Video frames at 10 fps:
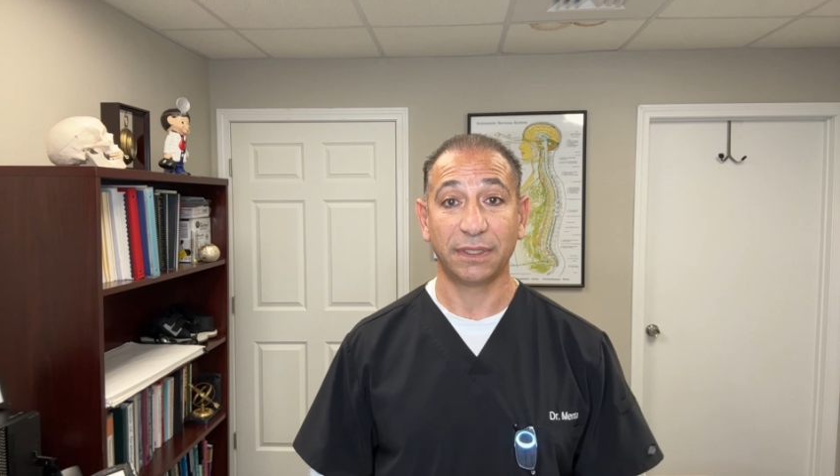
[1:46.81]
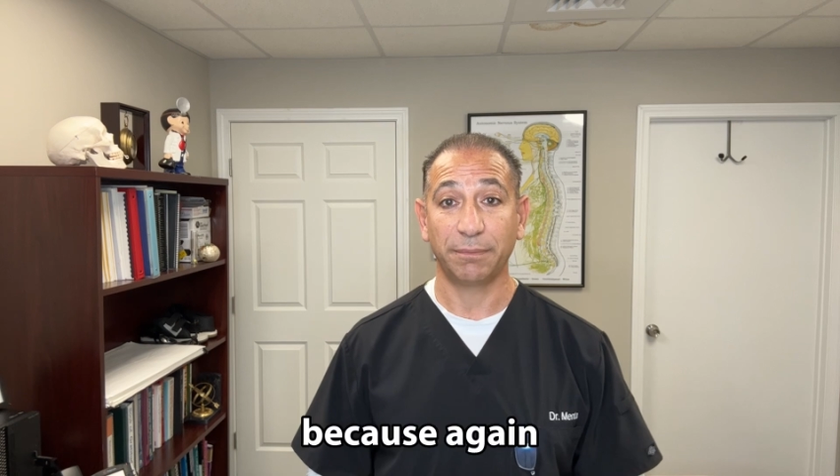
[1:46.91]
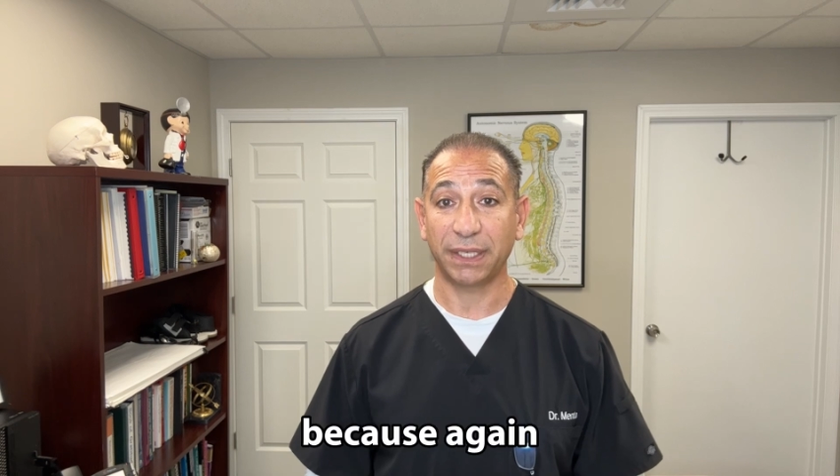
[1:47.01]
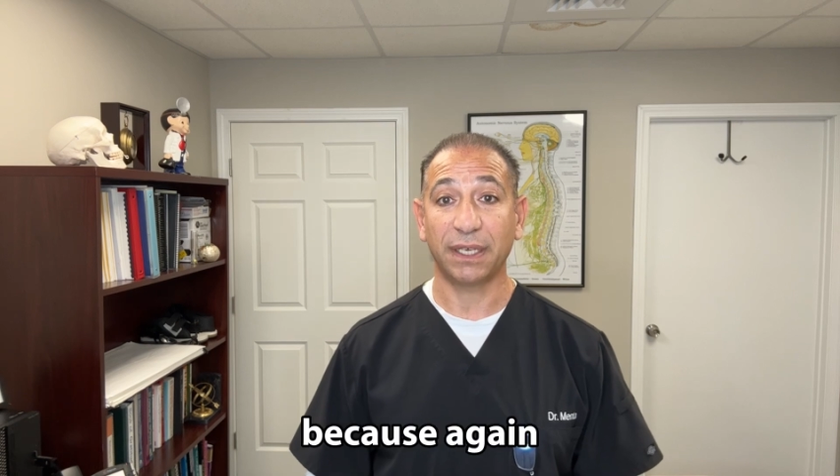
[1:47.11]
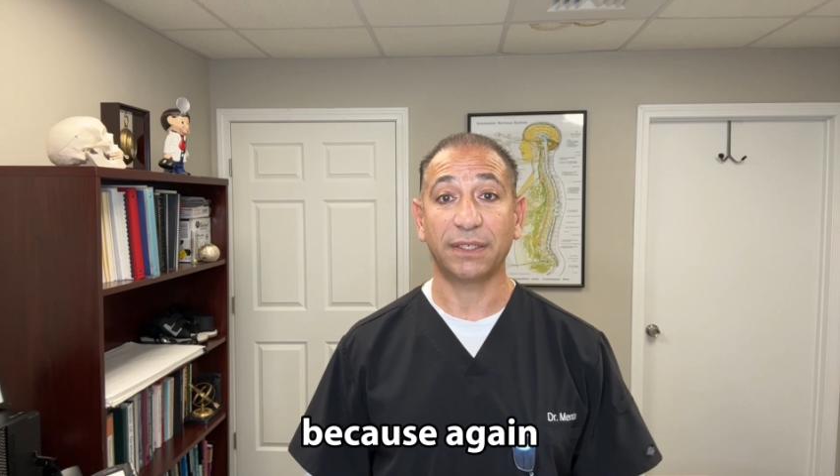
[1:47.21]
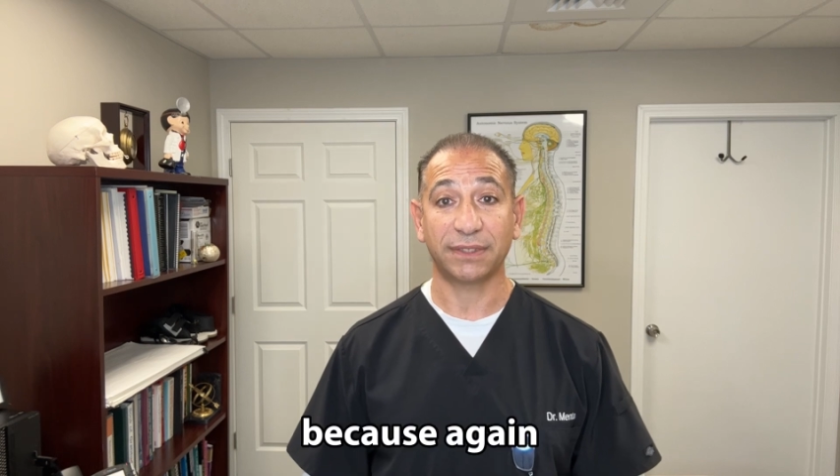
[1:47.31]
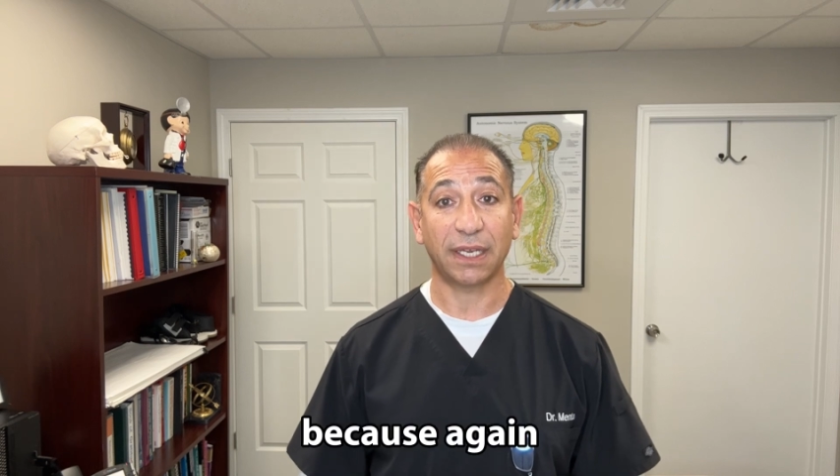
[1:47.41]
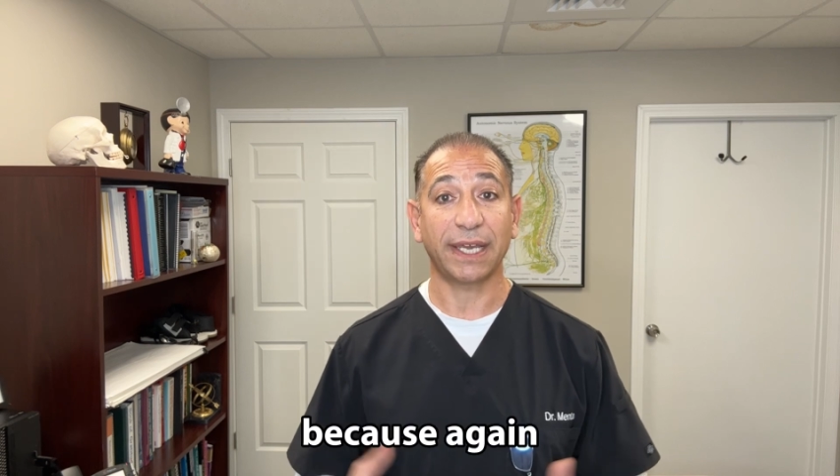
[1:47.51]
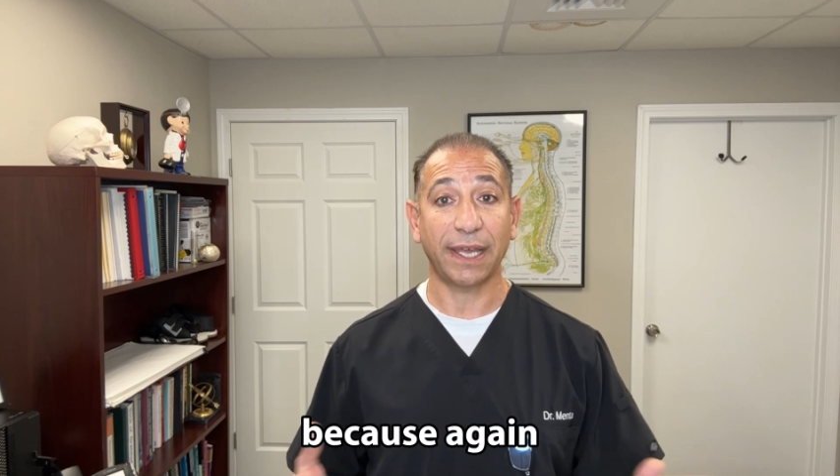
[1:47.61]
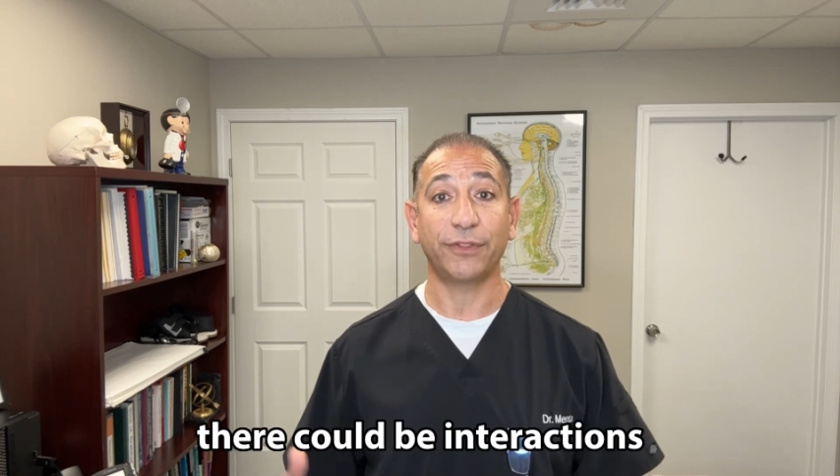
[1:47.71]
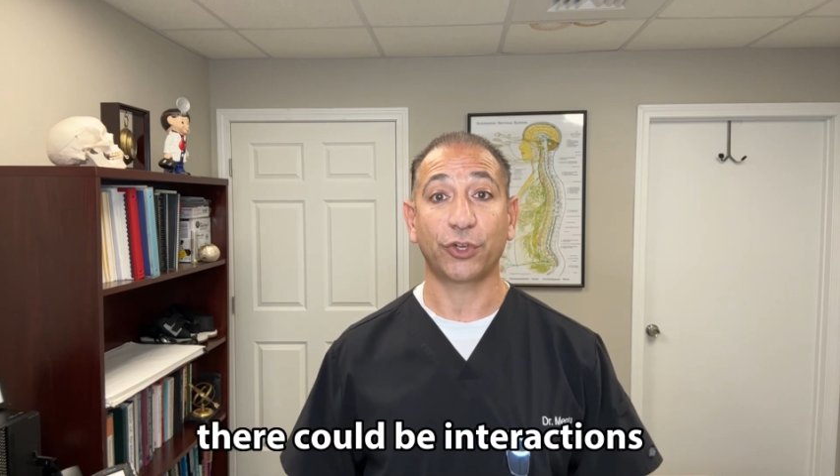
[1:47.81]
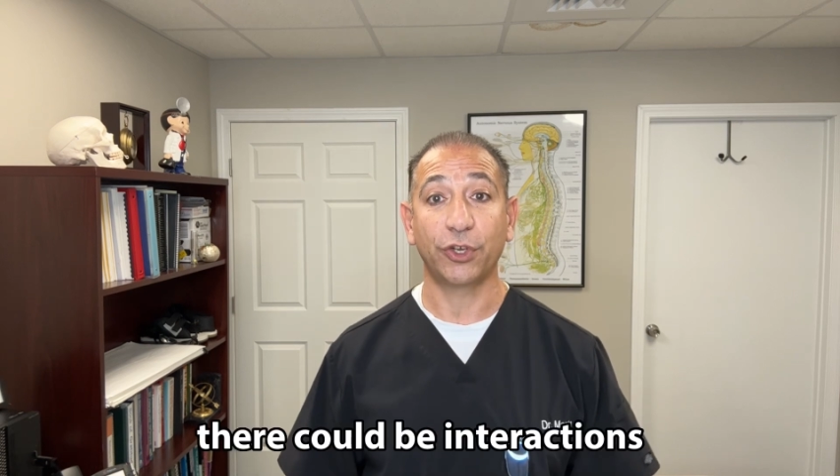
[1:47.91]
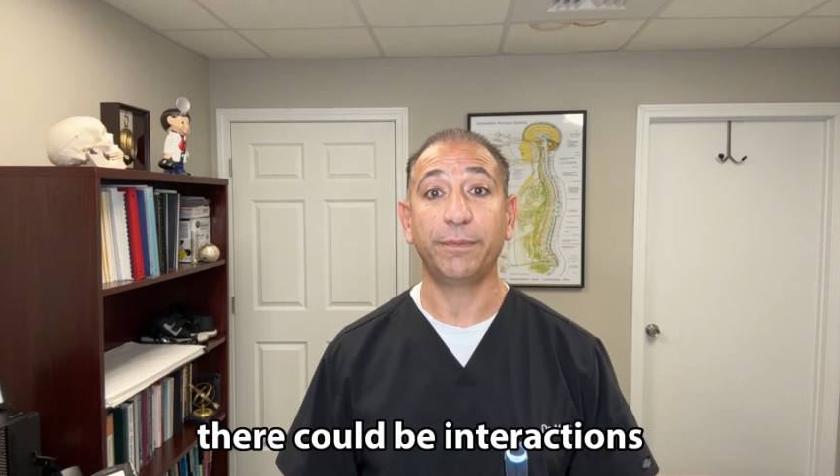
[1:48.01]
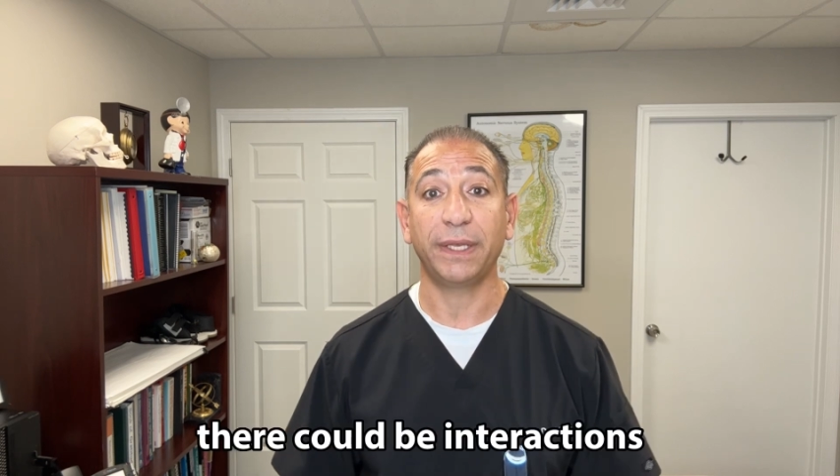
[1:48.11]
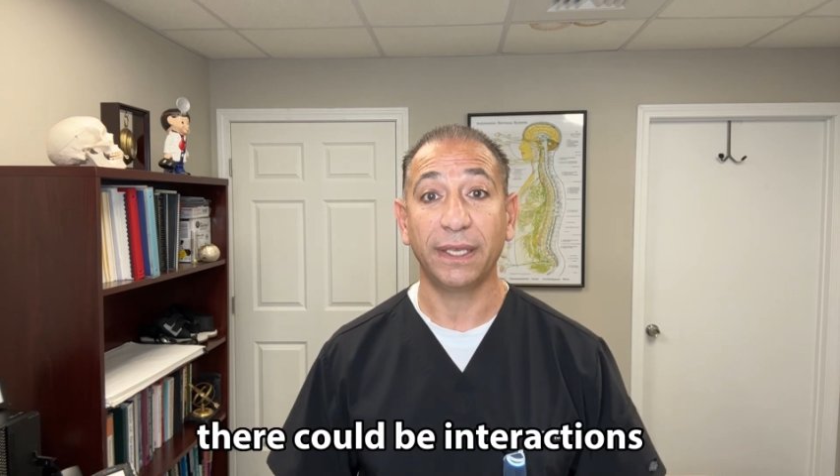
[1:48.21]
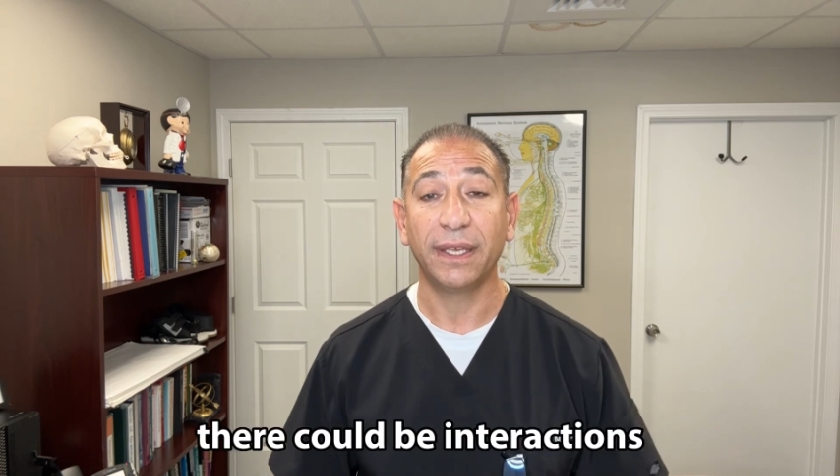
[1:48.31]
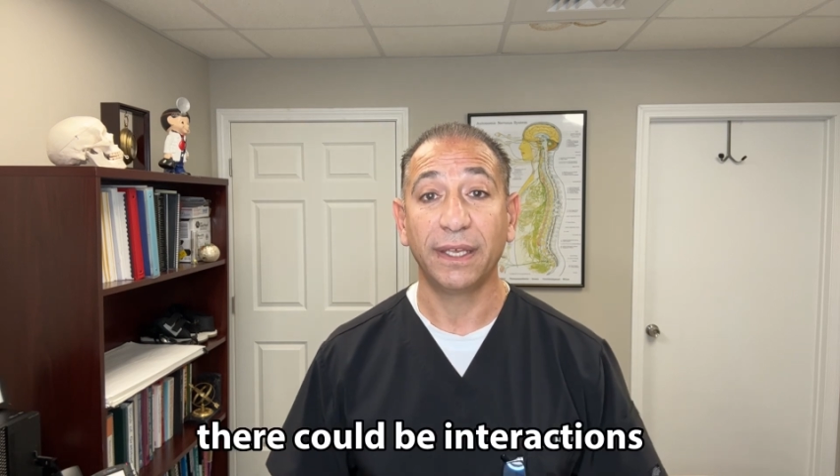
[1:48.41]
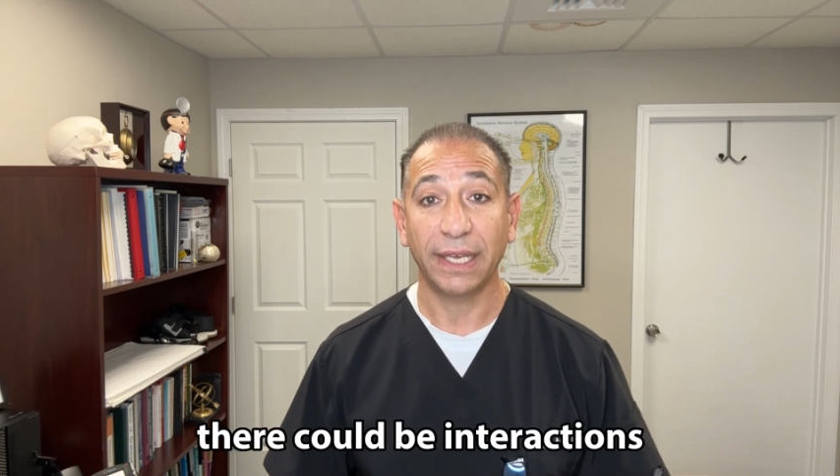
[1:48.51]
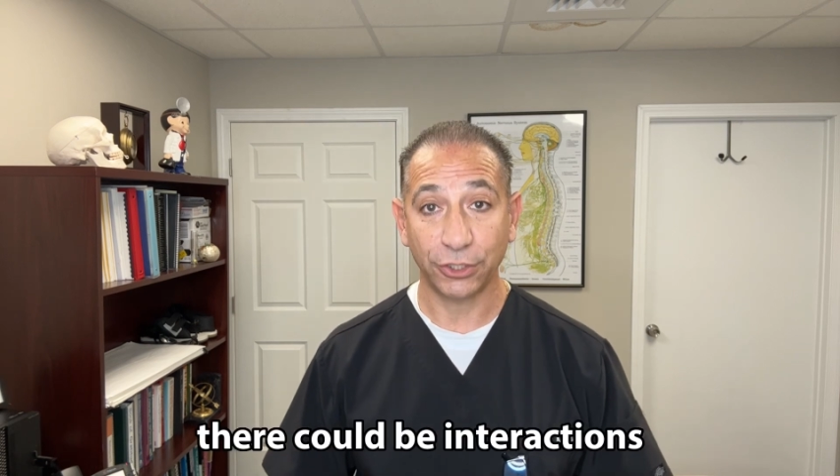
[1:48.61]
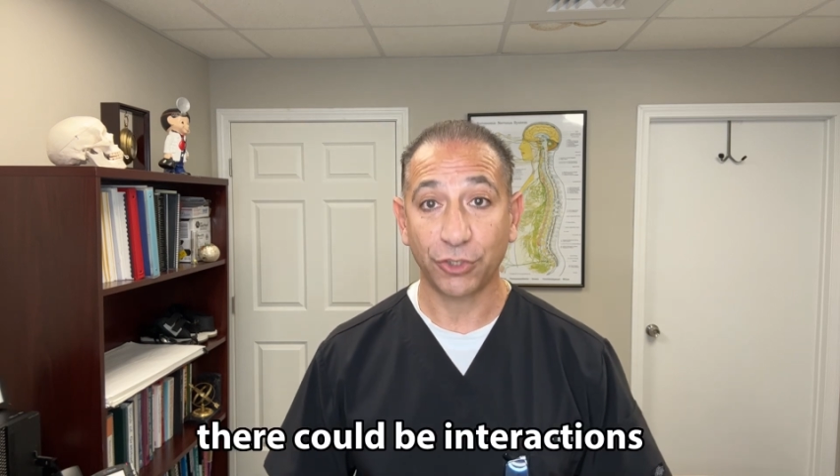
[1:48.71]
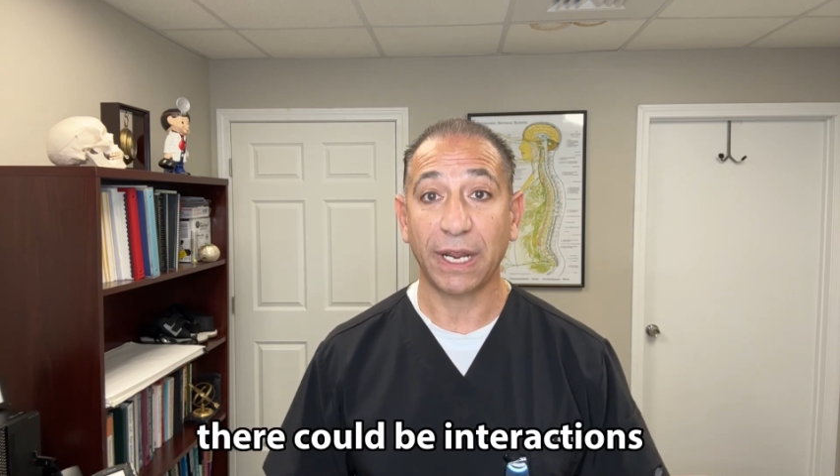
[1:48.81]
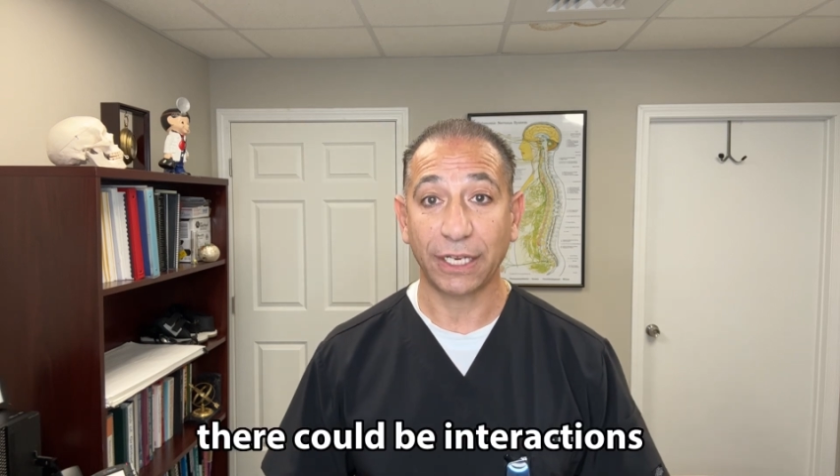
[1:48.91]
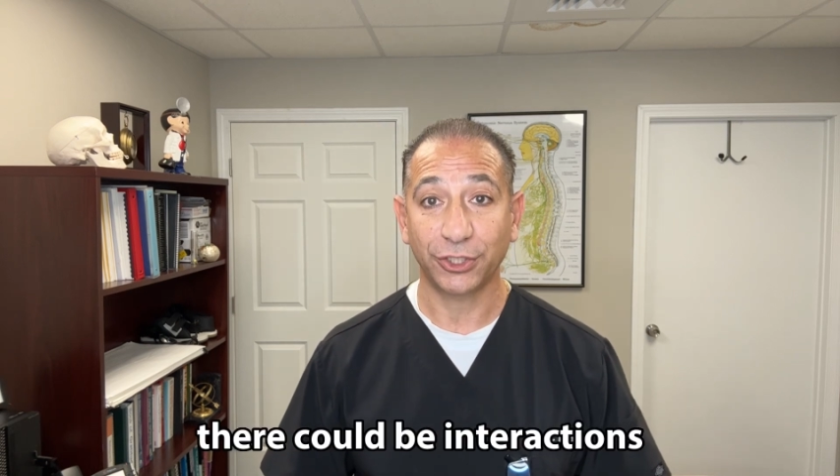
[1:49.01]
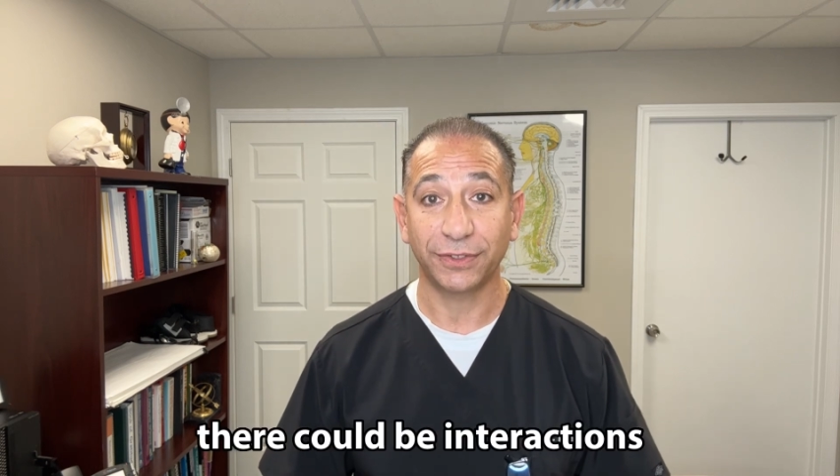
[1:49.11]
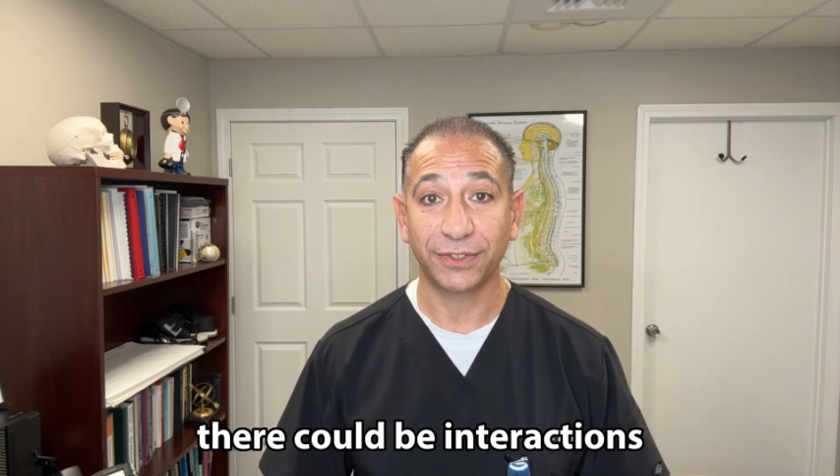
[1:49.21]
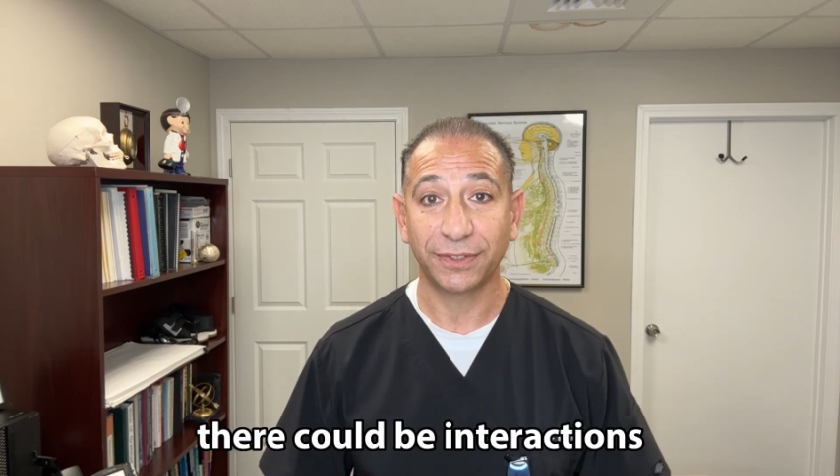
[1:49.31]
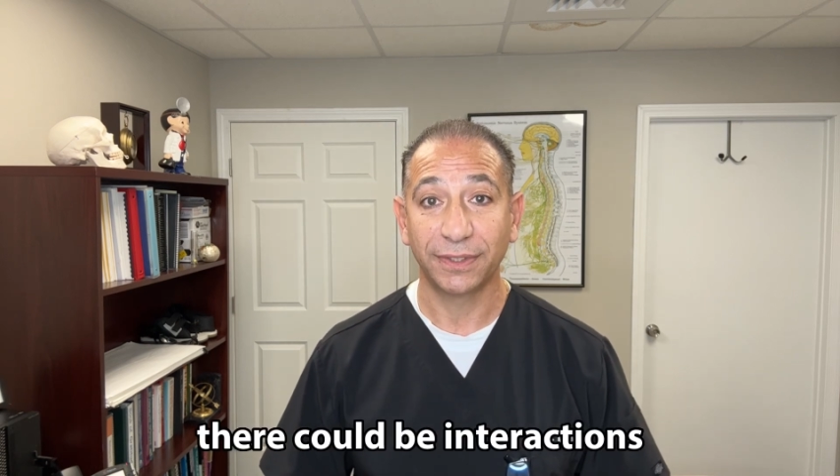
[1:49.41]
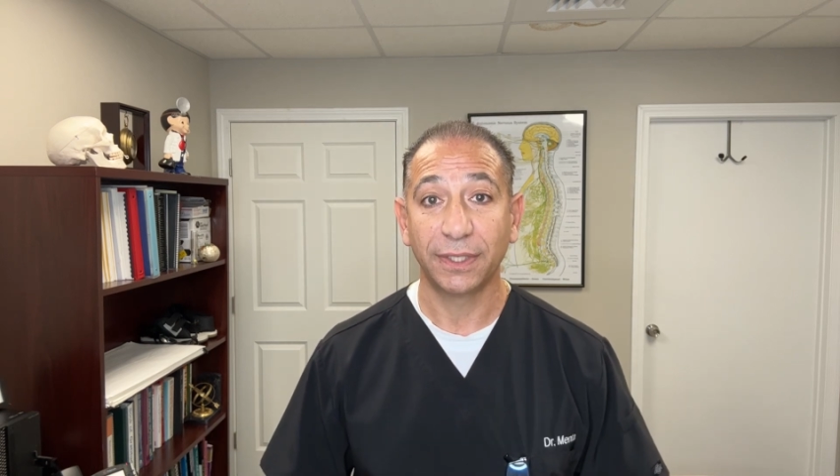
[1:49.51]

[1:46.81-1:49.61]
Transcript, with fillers: because, again, there could be interactions.